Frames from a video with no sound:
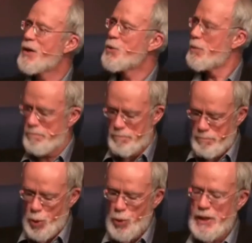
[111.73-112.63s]
You were
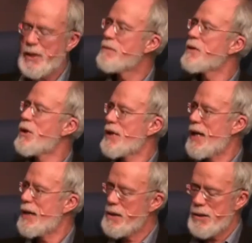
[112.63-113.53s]
born in
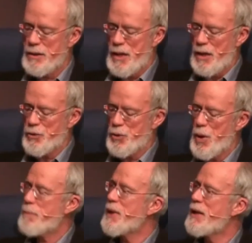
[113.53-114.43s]
Kolkata and
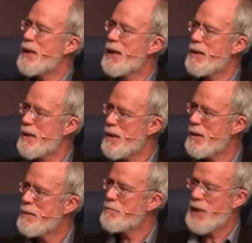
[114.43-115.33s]
grew up in
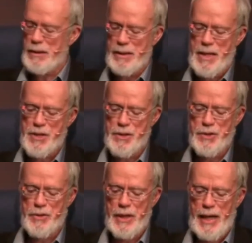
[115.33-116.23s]
India, Bangladesh and
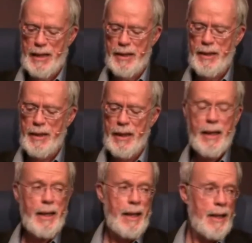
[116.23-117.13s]
Sri Lanka.
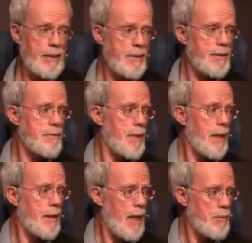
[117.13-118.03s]
And
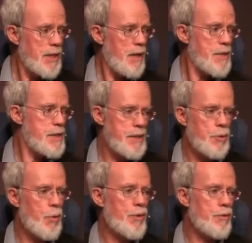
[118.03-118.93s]
Amitav is
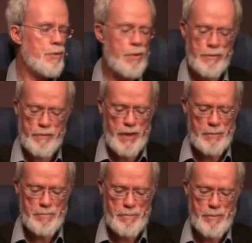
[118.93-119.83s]
the author of
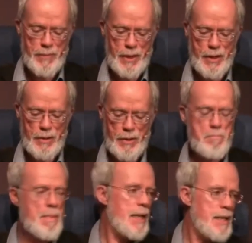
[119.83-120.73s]

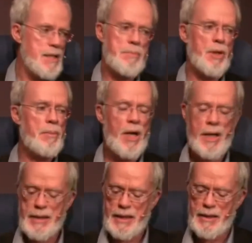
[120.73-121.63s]
many
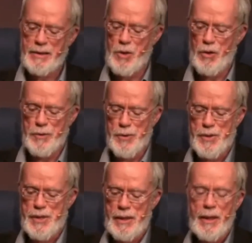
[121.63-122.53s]
spellbinding novels.